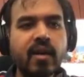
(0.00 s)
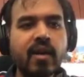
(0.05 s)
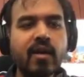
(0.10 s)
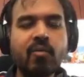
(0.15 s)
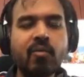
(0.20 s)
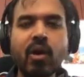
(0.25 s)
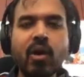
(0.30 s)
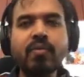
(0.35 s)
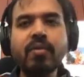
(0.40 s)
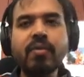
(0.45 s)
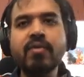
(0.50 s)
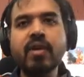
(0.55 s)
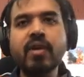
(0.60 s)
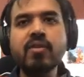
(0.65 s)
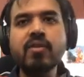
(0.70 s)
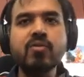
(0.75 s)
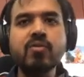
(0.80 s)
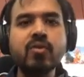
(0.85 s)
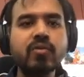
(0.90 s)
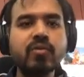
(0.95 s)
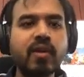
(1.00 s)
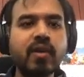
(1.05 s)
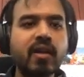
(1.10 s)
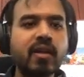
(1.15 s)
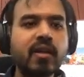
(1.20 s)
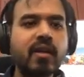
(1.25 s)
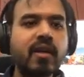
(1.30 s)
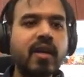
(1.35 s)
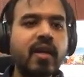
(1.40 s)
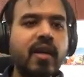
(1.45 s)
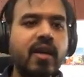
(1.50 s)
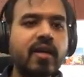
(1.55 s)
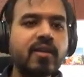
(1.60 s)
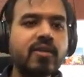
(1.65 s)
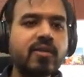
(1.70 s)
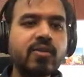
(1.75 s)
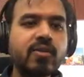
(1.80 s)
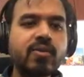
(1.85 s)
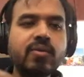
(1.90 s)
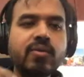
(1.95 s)
what we've done so far is
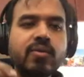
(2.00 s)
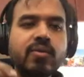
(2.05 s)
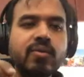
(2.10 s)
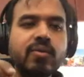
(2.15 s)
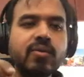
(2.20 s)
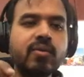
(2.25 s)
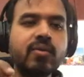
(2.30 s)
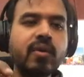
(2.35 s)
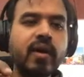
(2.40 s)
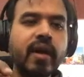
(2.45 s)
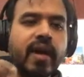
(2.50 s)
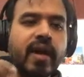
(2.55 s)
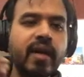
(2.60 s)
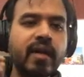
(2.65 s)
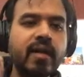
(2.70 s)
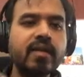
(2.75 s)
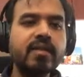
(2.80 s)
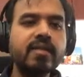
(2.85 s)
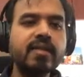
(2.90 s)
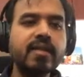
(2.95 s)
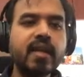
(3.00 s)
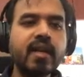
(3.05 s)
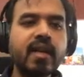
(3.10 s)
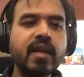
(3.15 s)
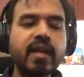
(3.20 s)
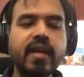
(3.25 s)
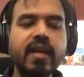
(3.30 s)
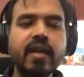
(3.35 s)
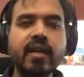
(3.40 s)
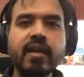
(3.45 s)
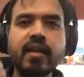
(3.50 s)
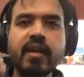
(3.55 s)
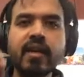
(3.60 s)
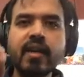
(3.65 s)
to intrinsically